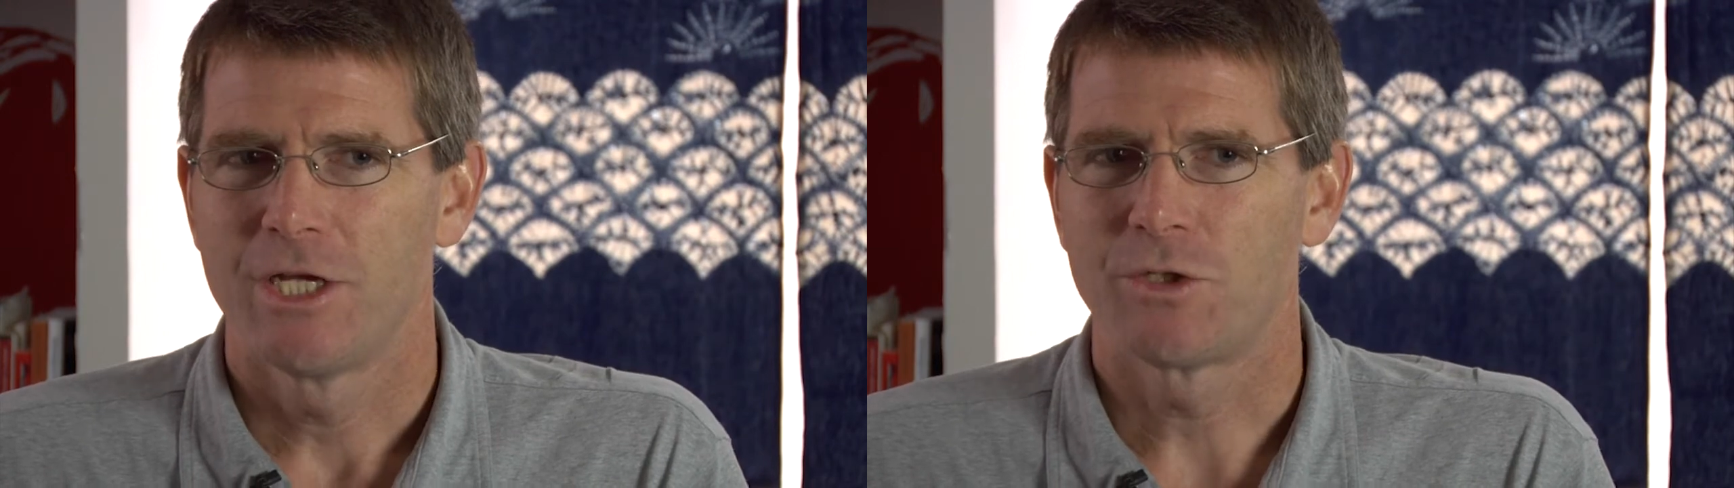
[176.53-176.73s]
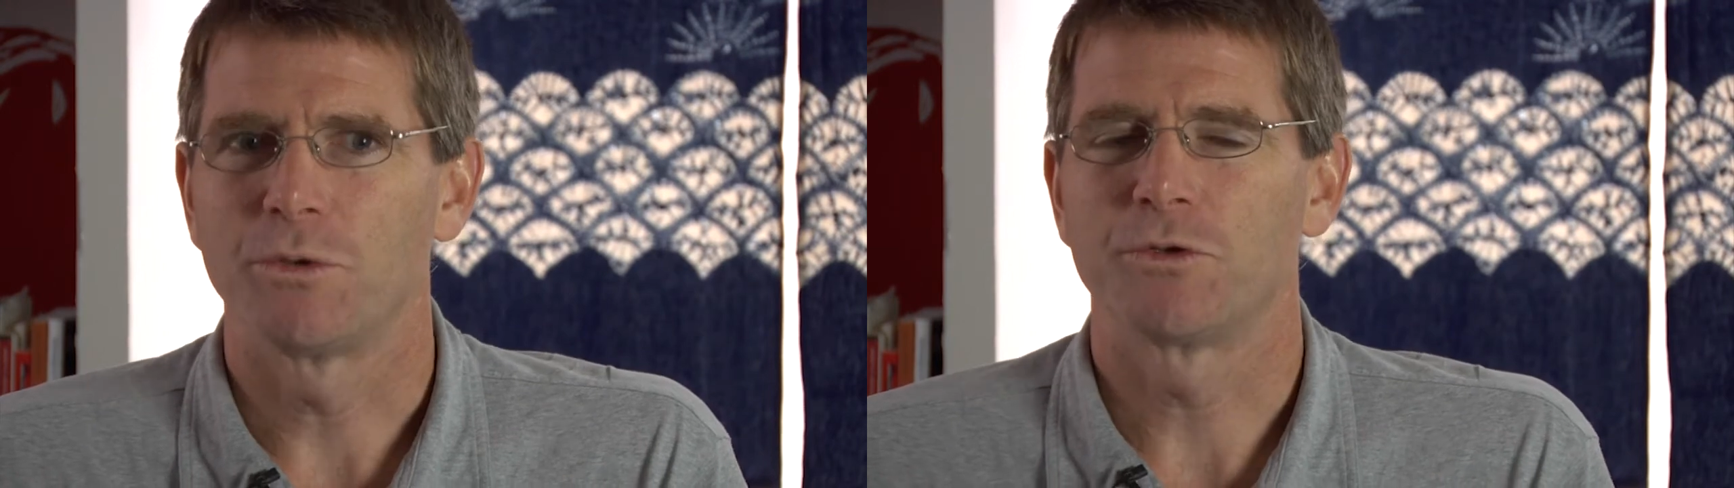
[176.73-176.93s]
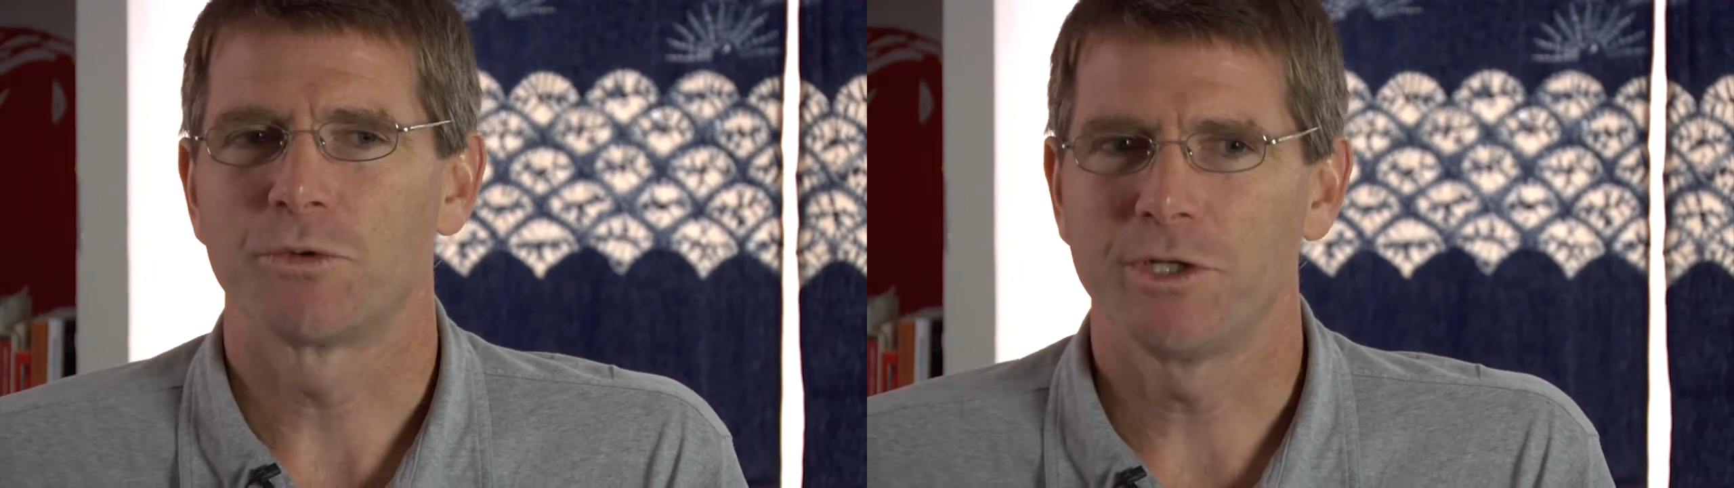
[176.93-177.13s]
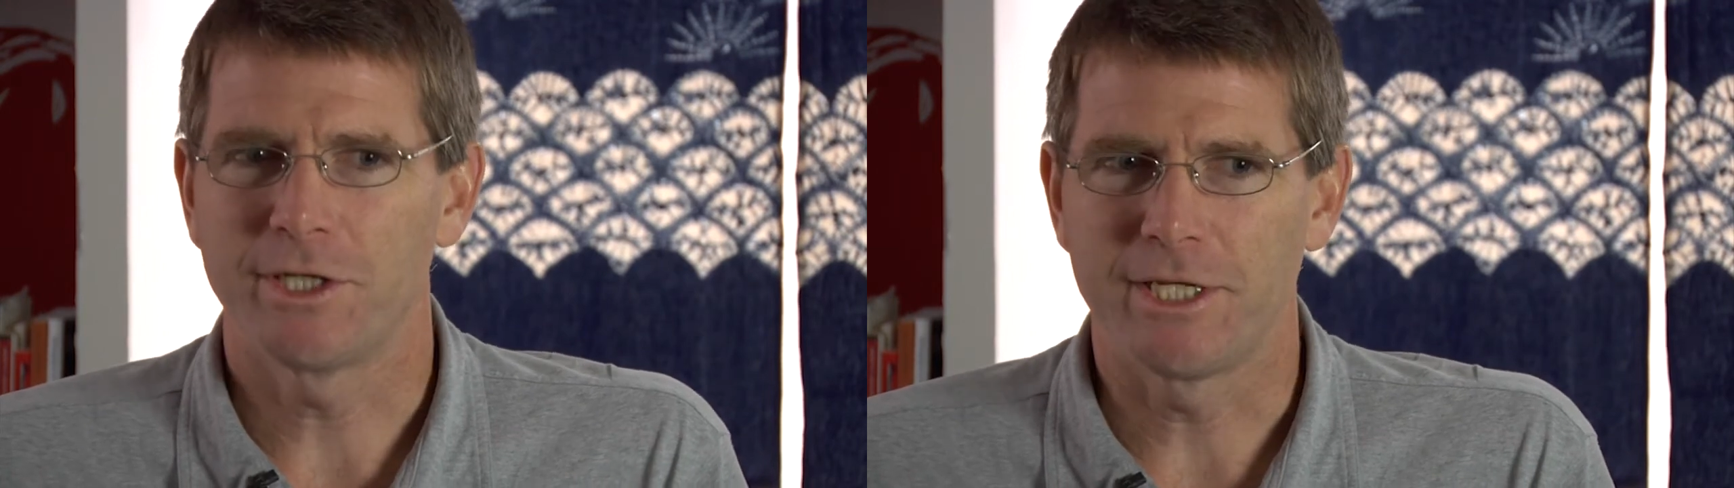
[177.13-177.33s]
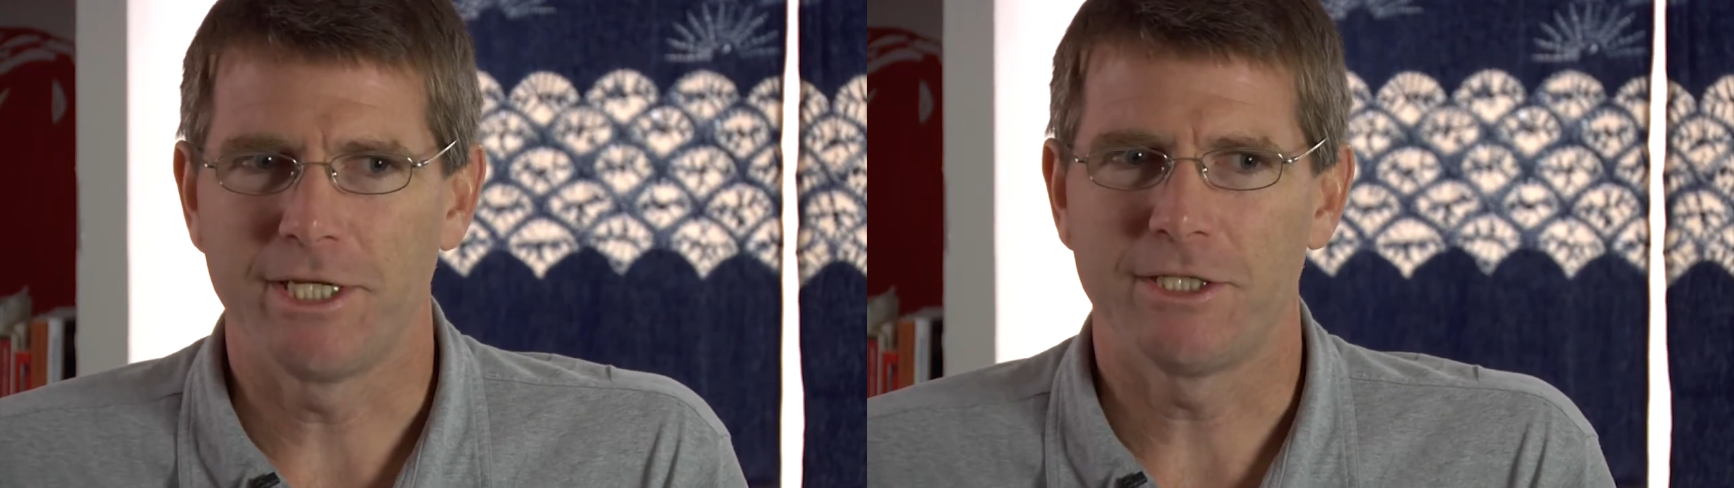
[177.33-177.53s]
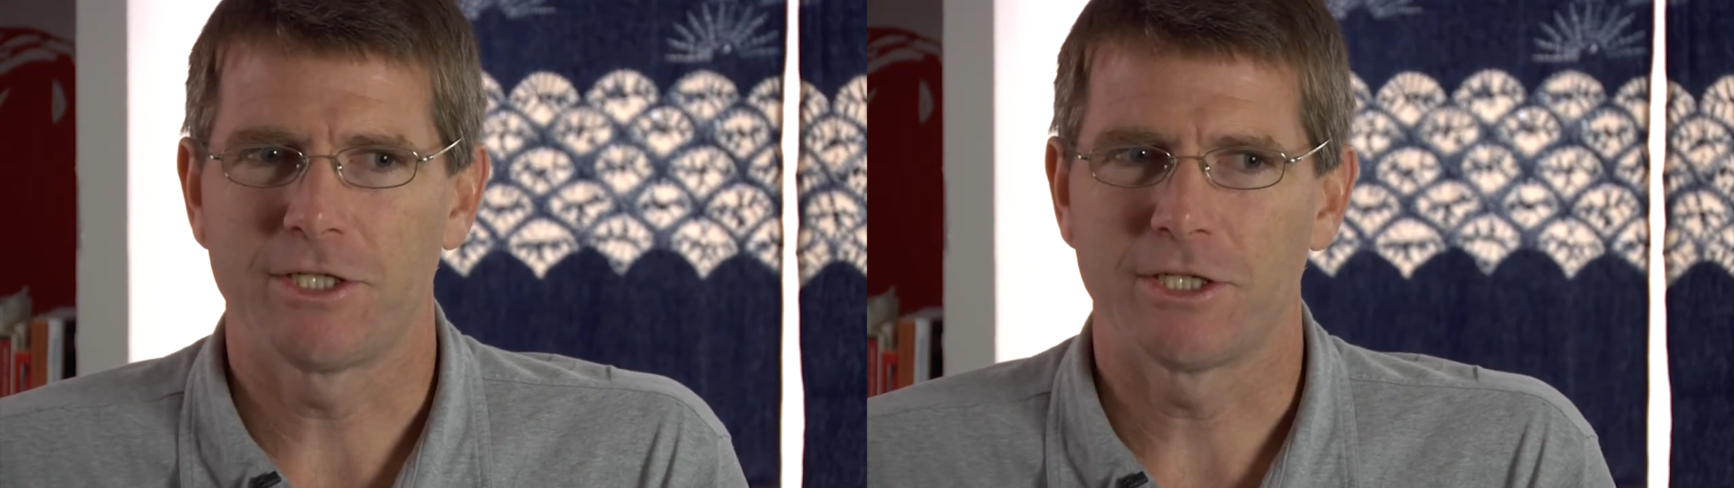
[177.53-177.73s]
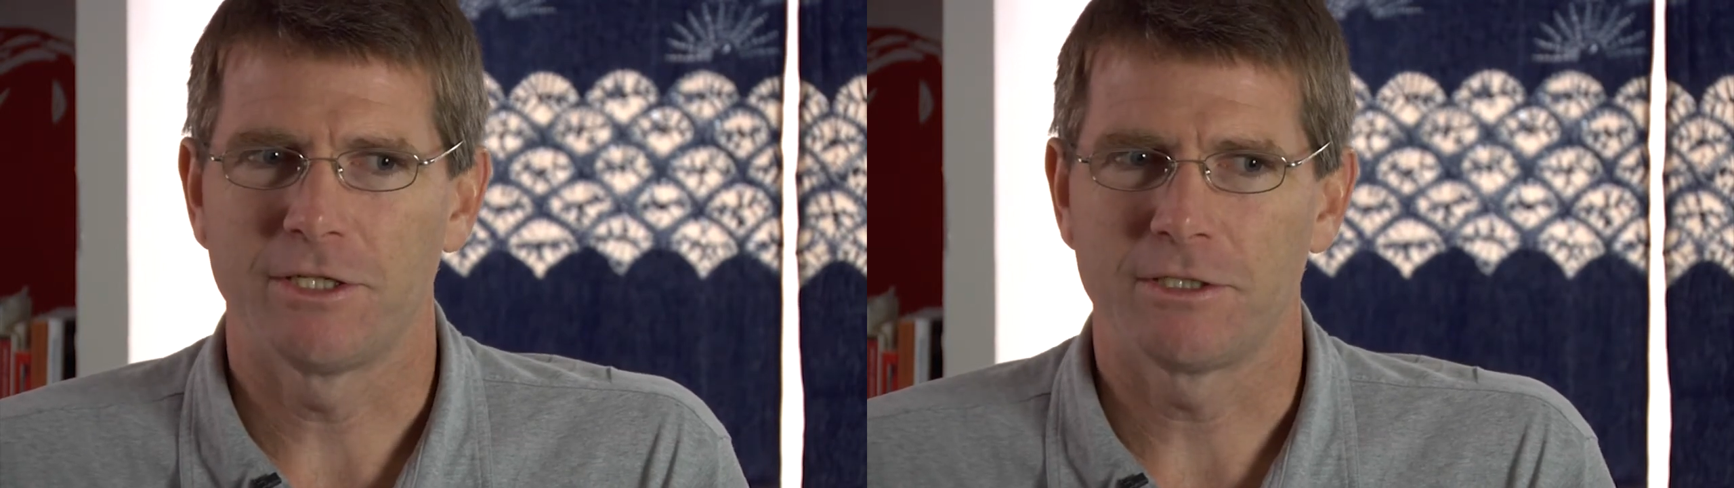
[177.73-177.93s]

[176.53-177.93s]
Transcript: So it was really neat to,